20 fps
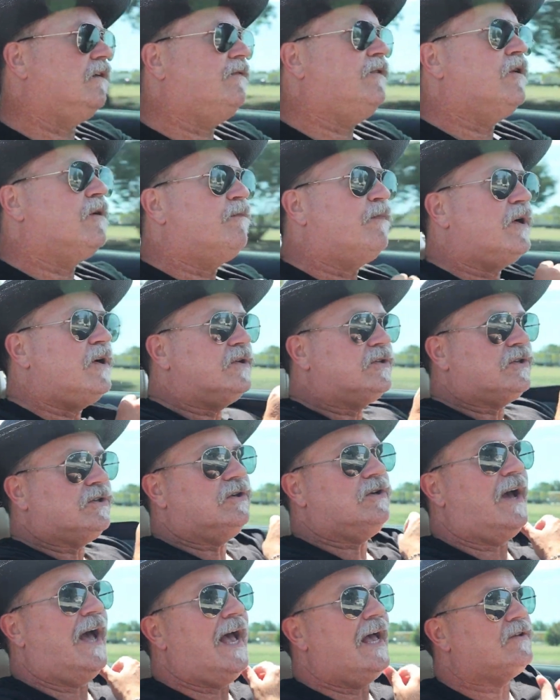If you're a person
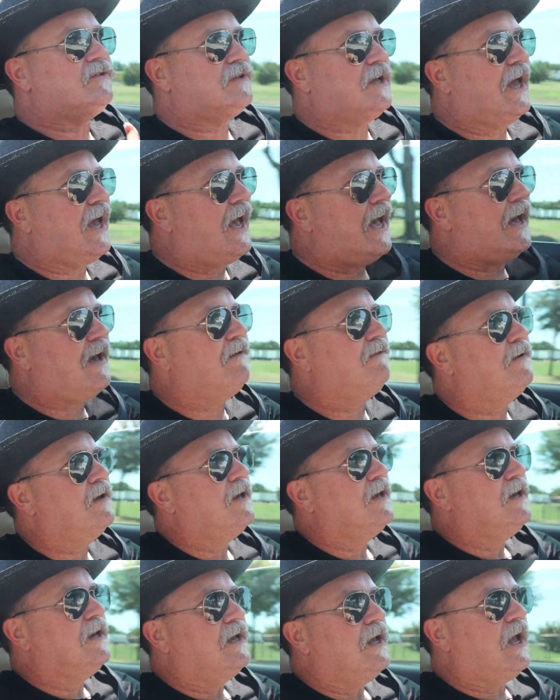who has to have
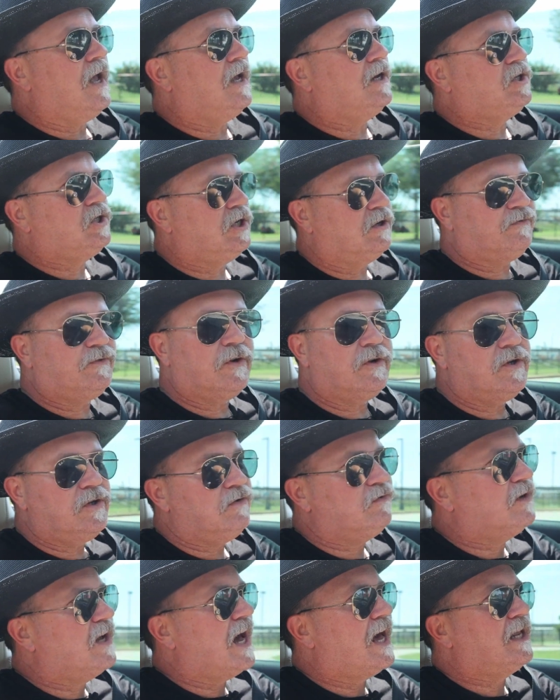a shifter,
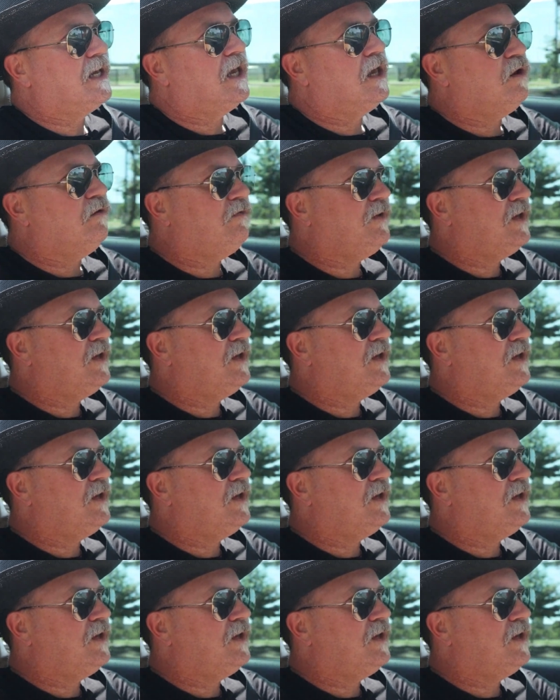you've got to get a